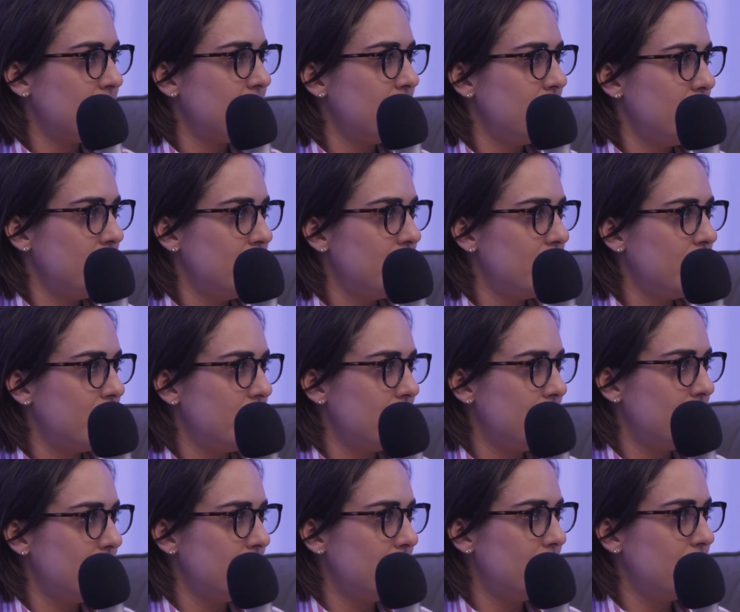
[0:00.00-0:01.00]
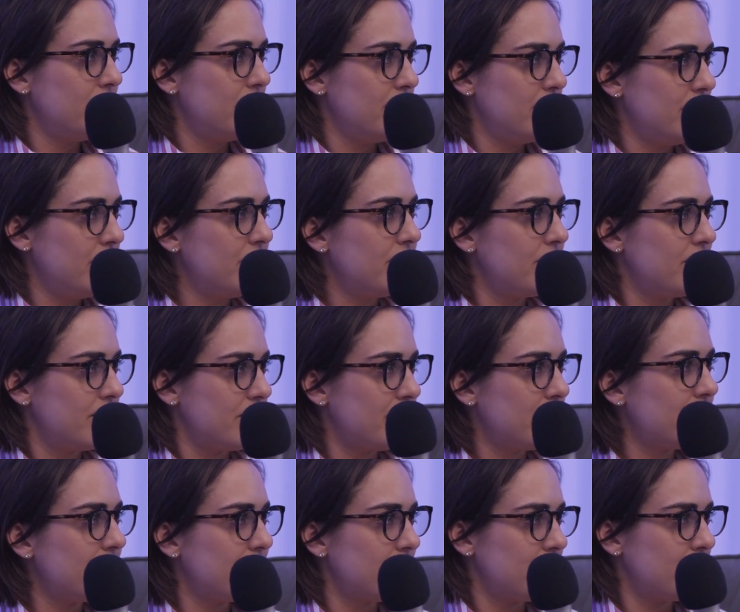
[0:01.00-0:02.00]
venture capitalist community, not
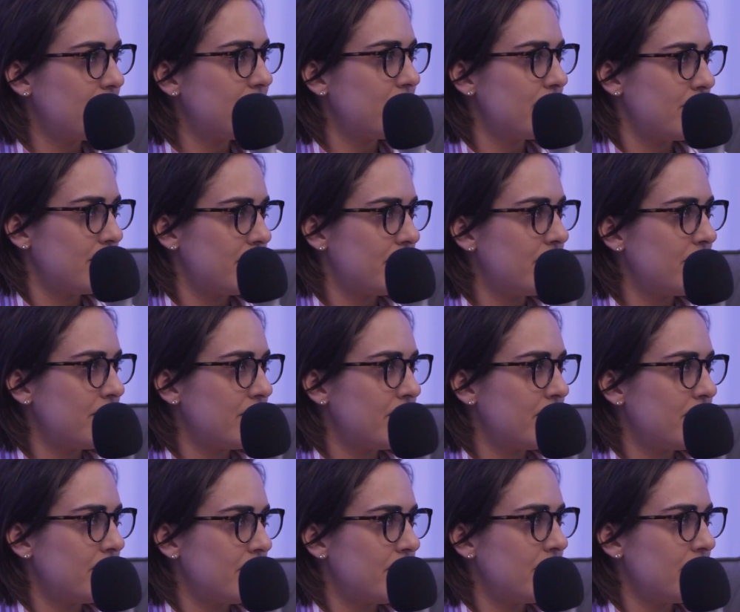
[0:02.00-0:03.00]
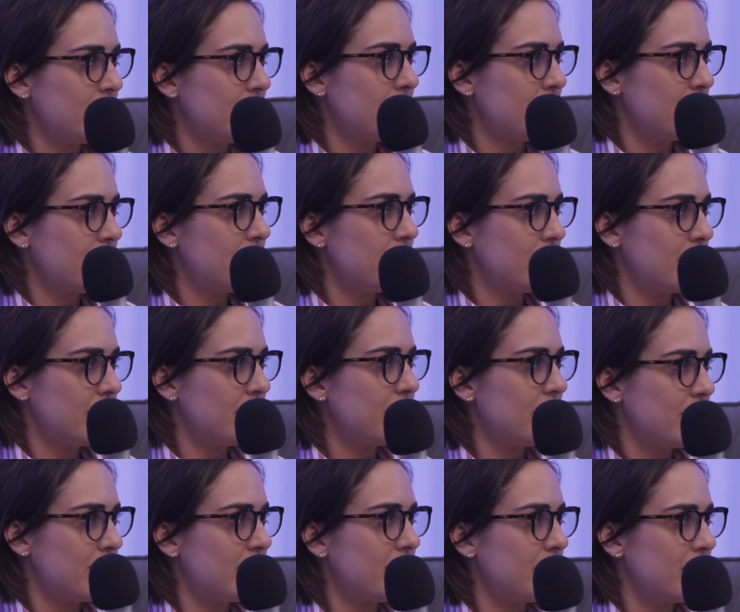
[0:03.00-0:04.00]
necessarily their LPs, even though that's
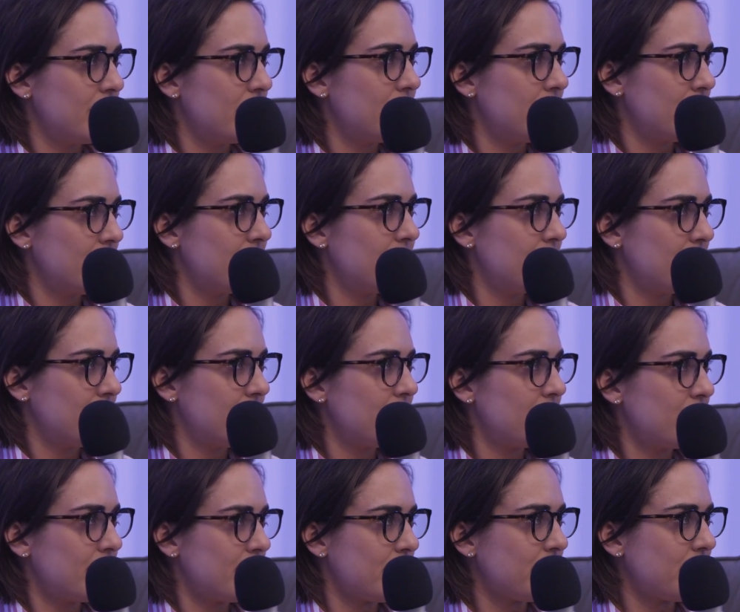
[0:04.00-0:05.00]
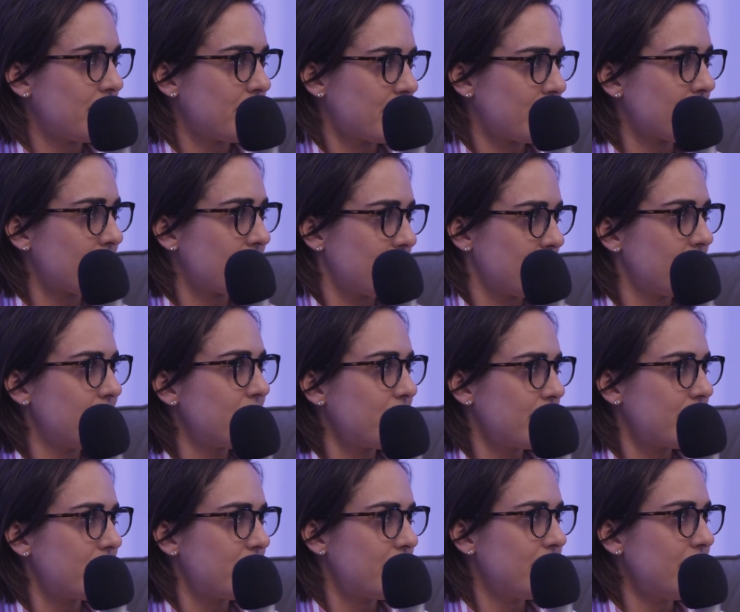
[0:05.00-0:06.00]
where the clause is kind of being
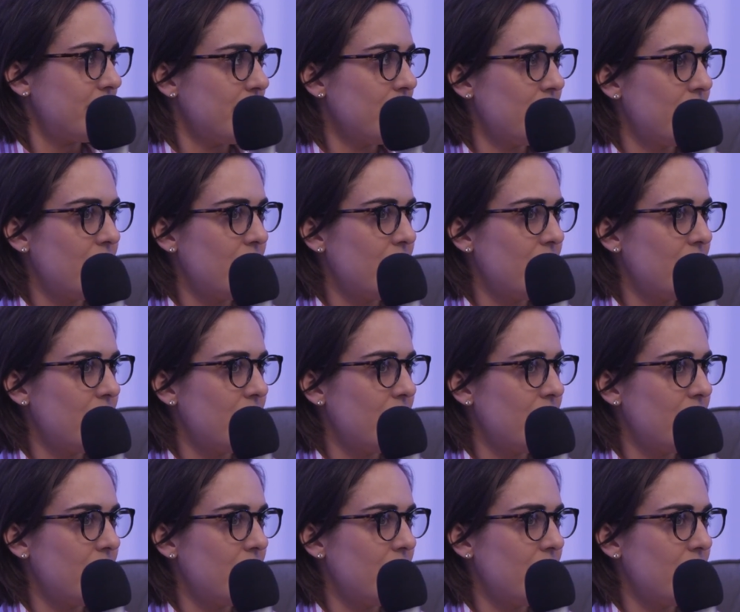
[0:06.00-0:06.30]
enforced from.